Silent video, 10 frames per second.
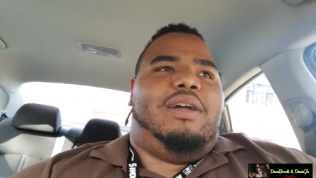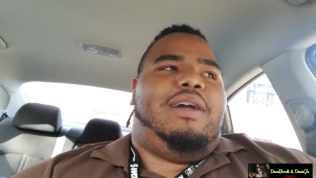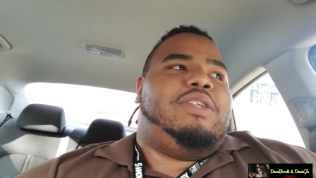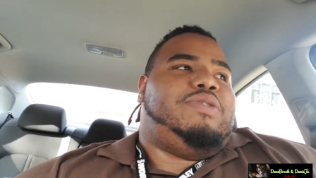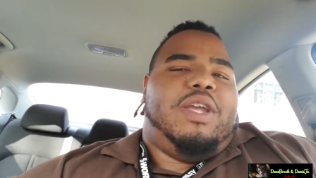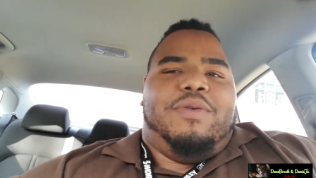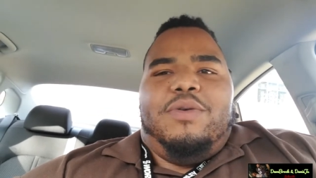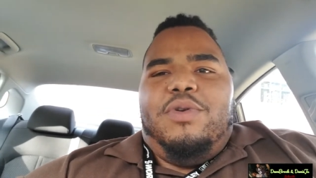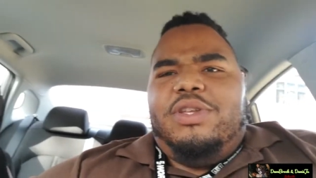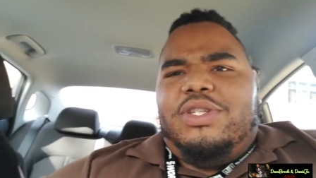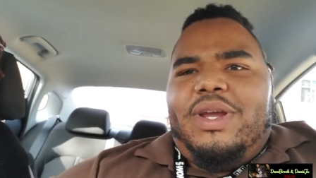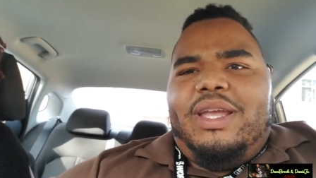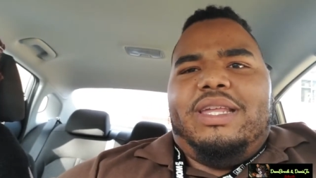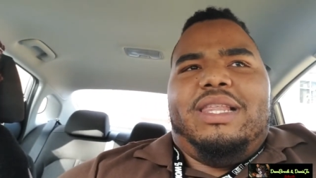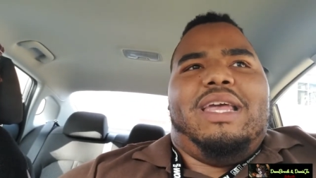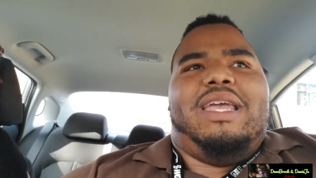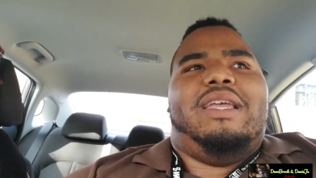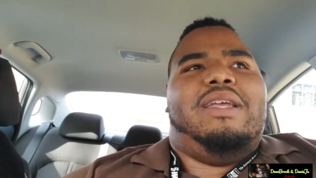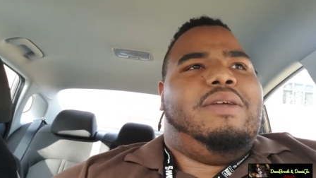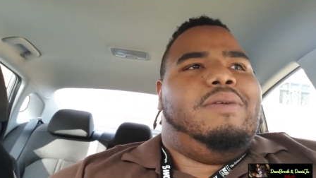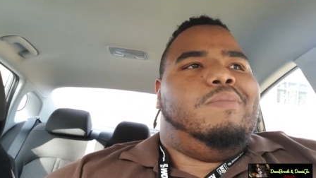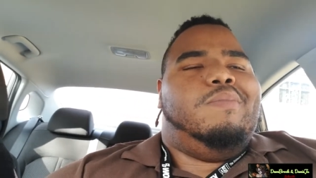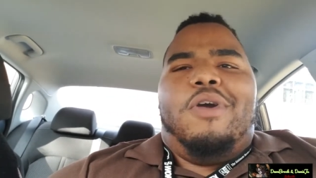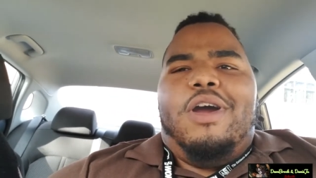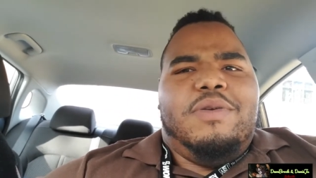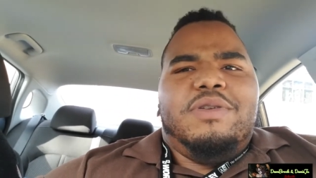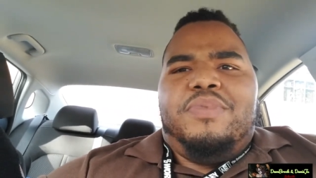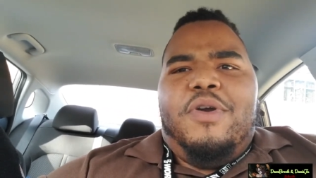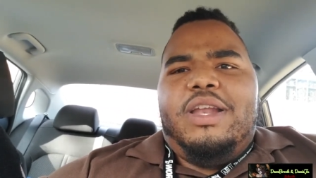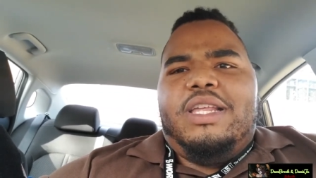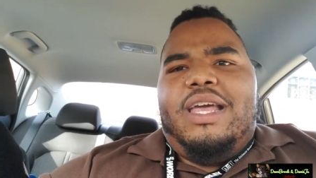I drink when I want to drink. Like party when I party.